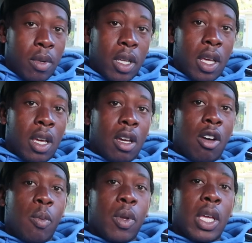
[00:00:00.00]
yeah, I
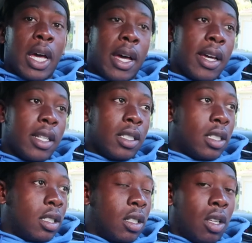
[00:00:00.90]
hope you
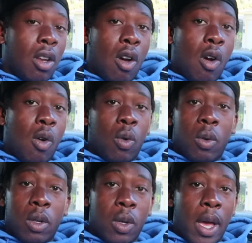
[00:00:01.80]
guys, you know,
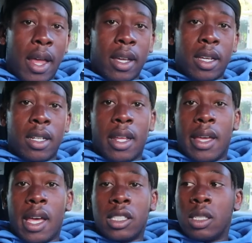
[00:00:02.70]
you had a good
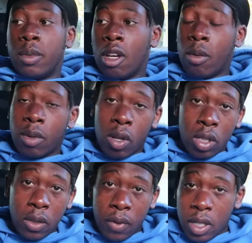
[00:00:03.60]
day. I should be
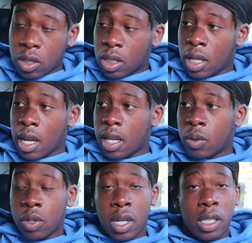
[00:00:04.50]
uploading this video tonight
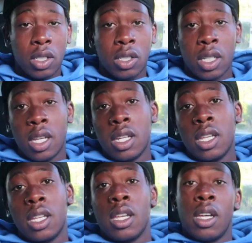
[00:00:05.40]
when you guys are seeing
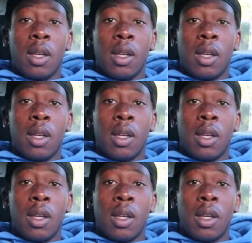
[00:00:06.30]
it.